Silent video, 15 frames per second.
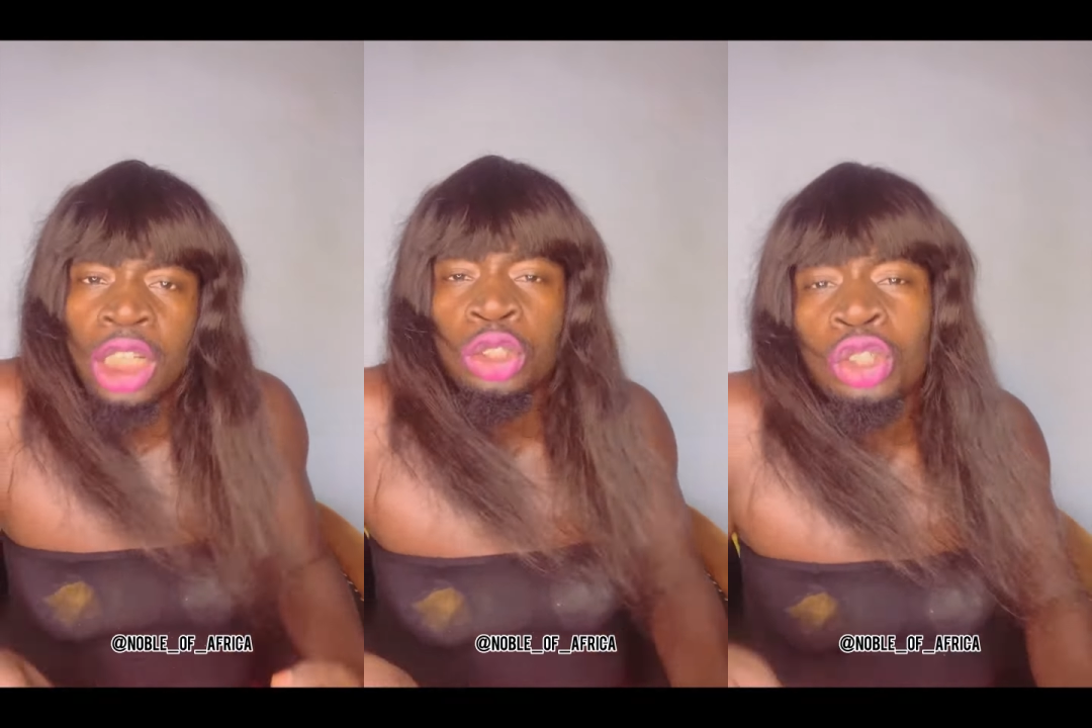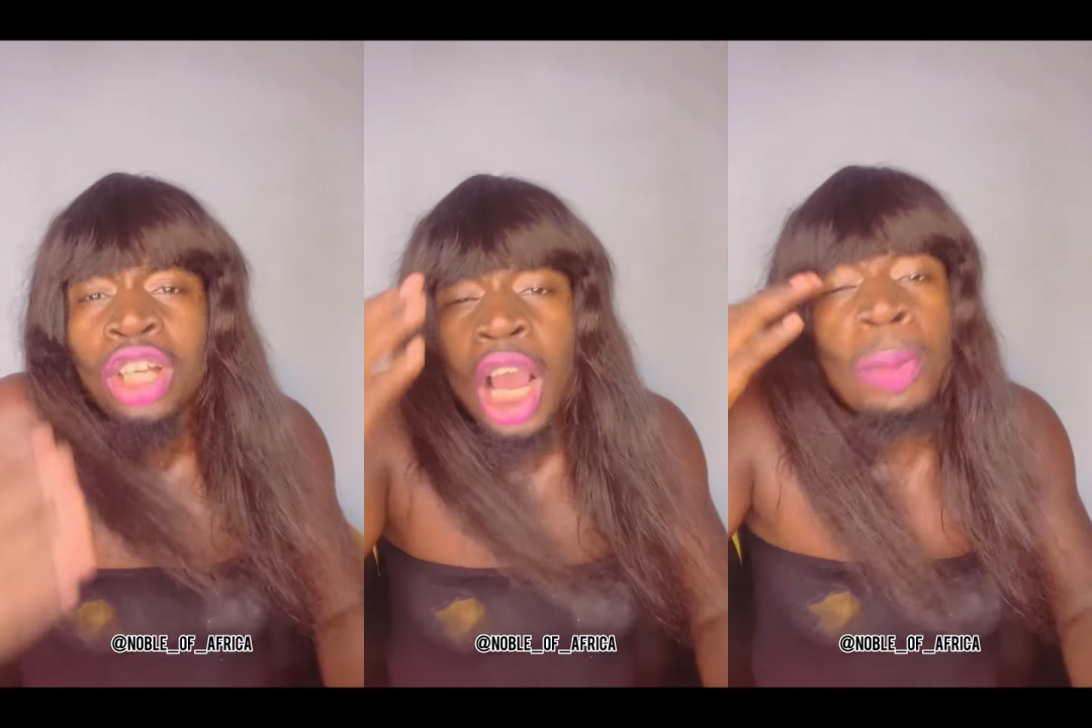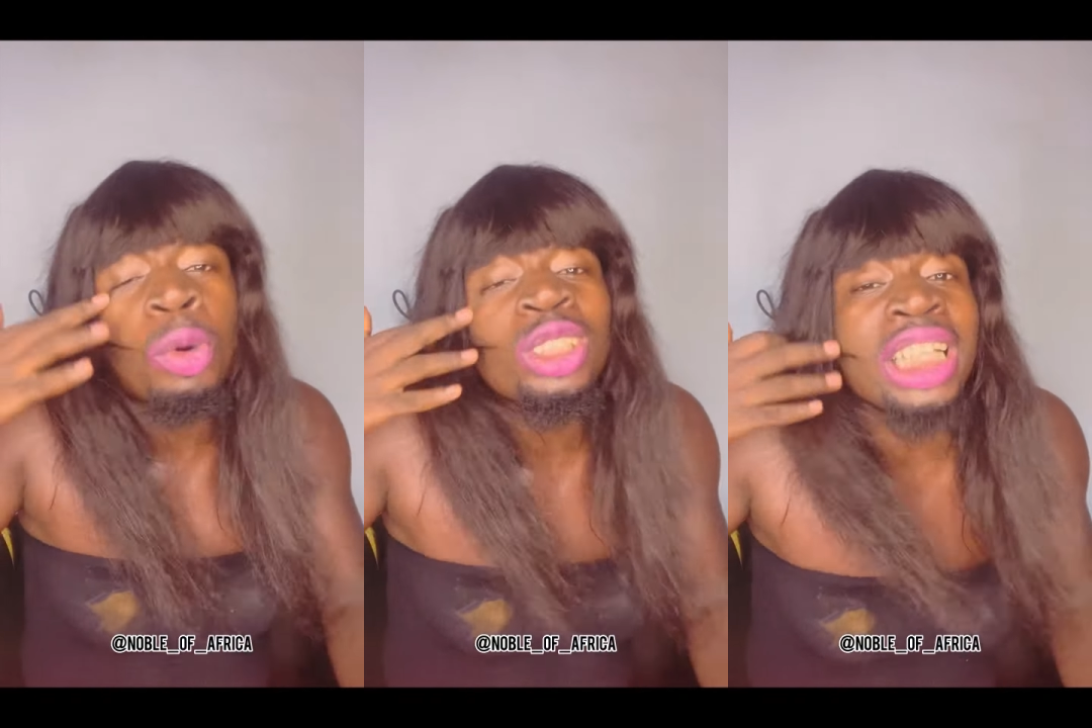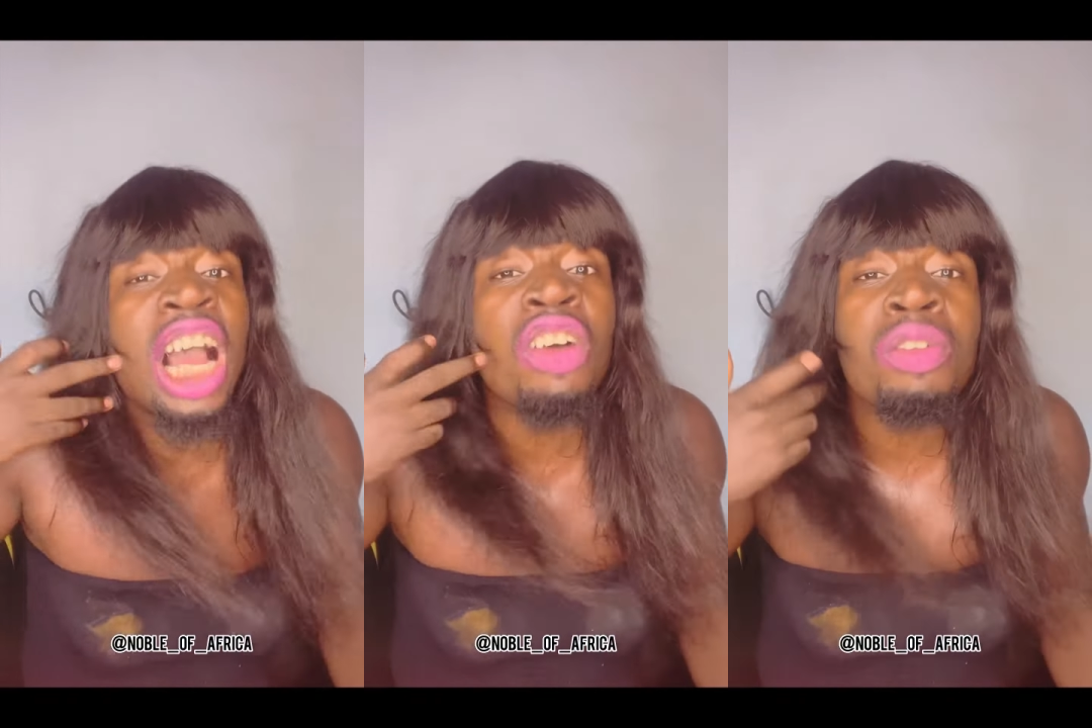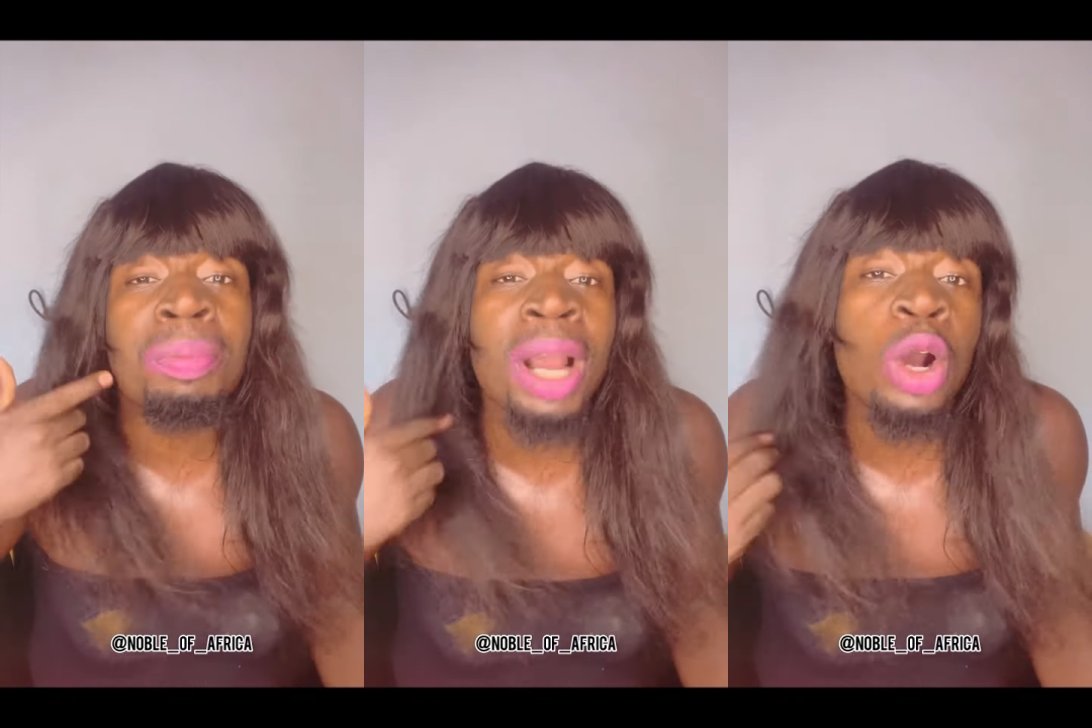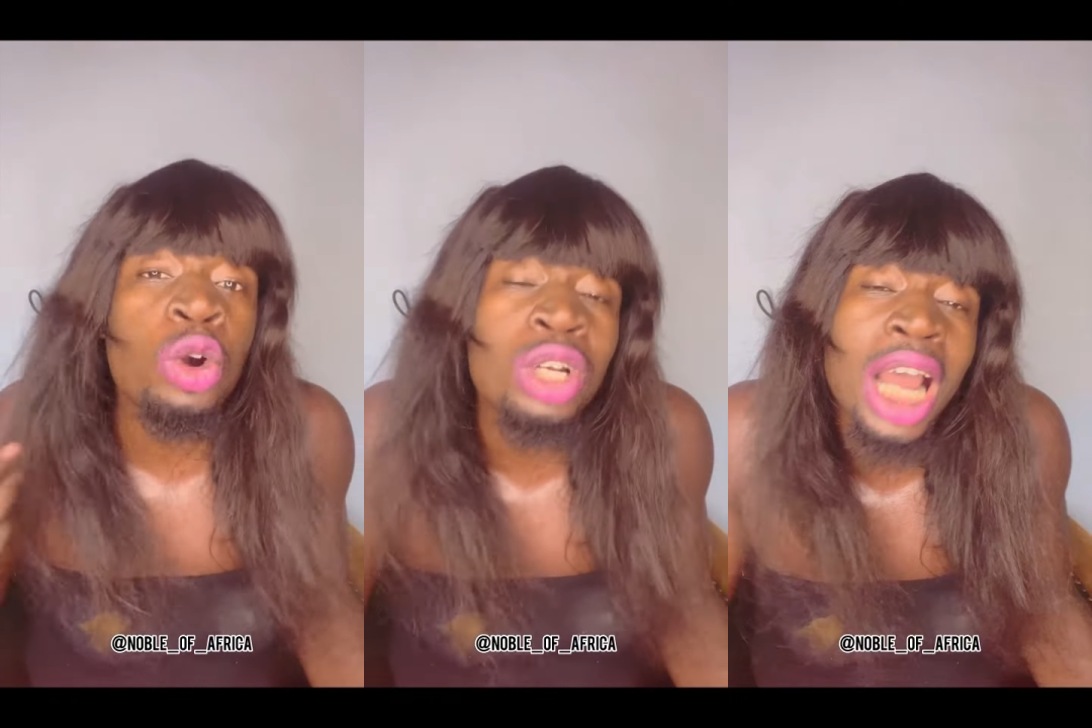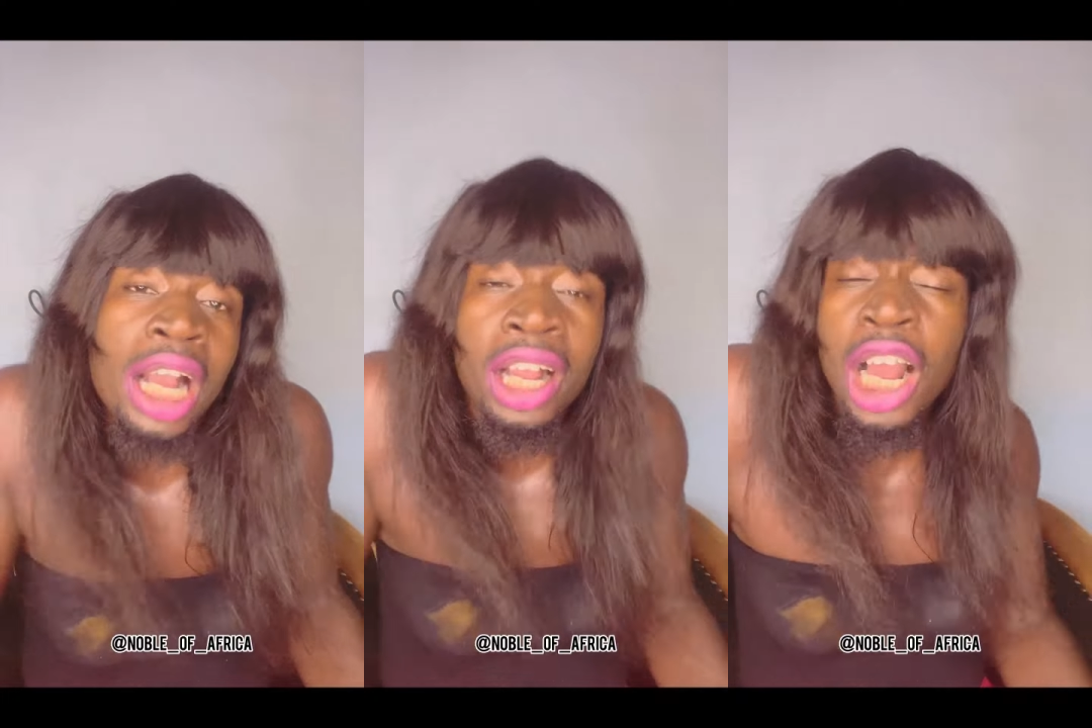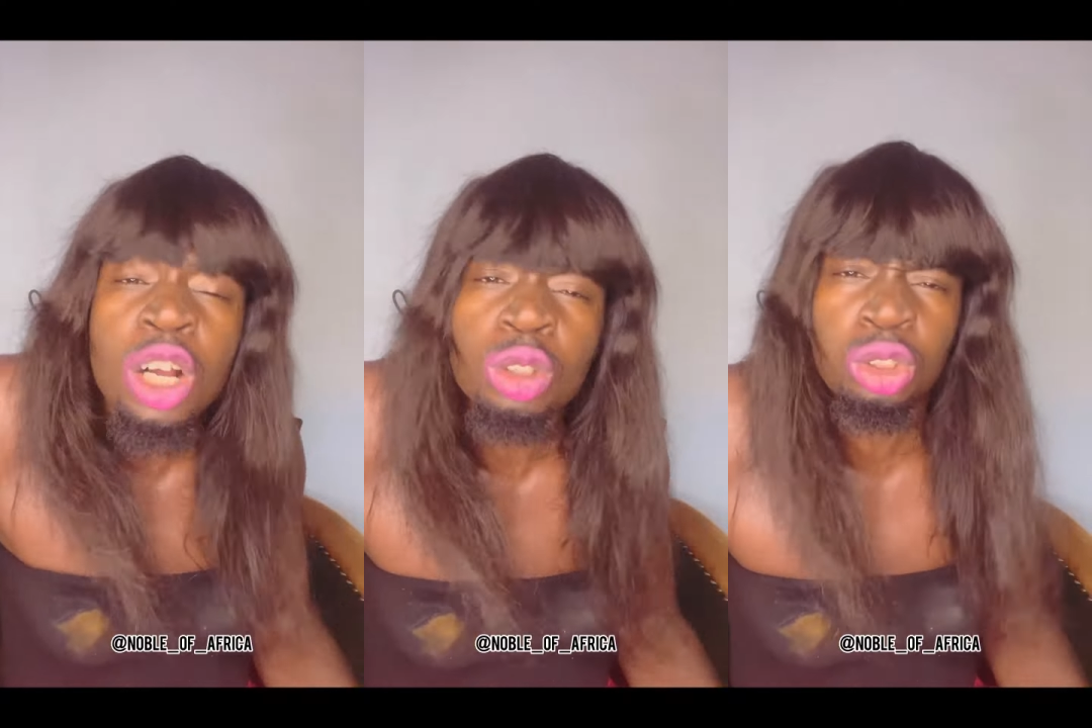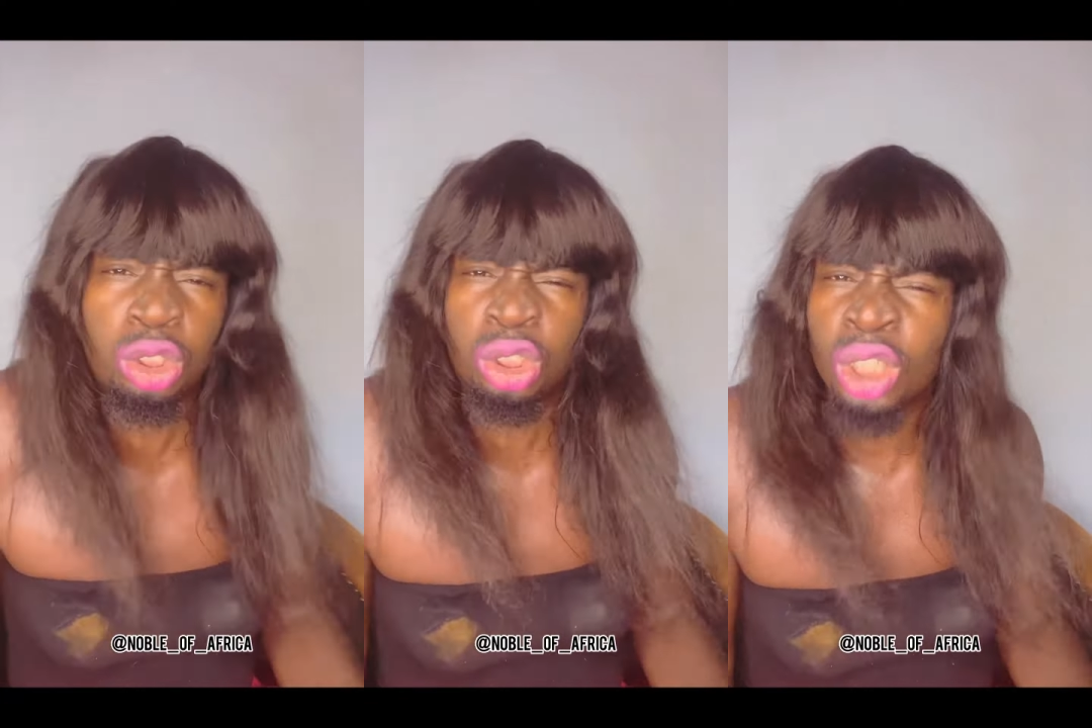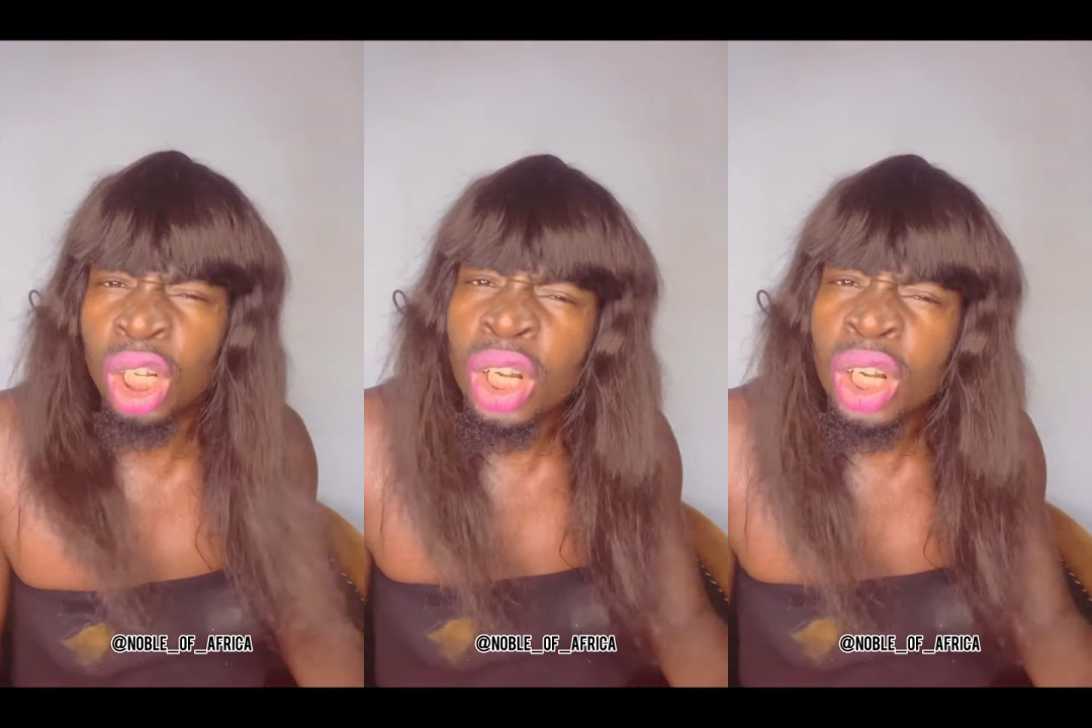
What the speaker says: do you know how much I have in my own account?